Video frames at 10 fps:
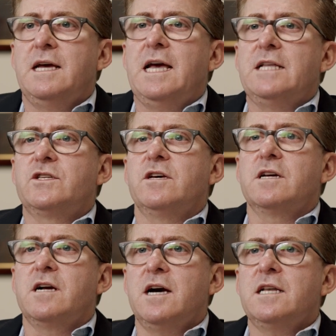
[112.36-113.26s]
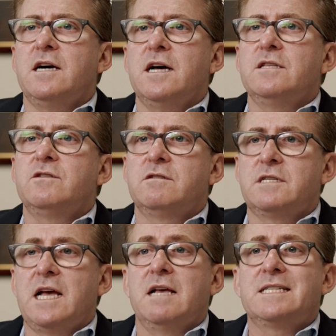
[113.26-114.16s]
And so the
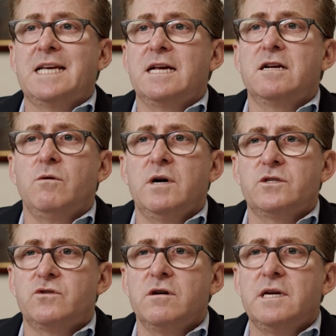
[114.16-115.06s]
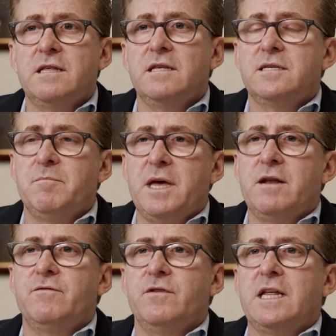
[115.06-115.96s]
guidelines say quite strongly that there's a
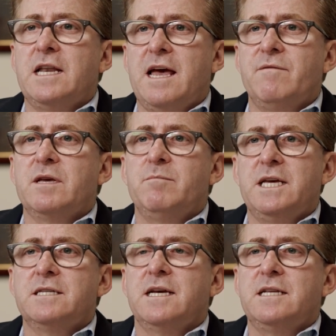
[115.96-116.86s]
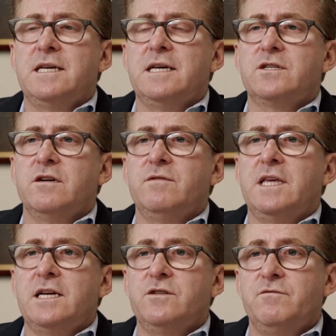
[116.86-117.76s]
benefit in having a PSA test over the age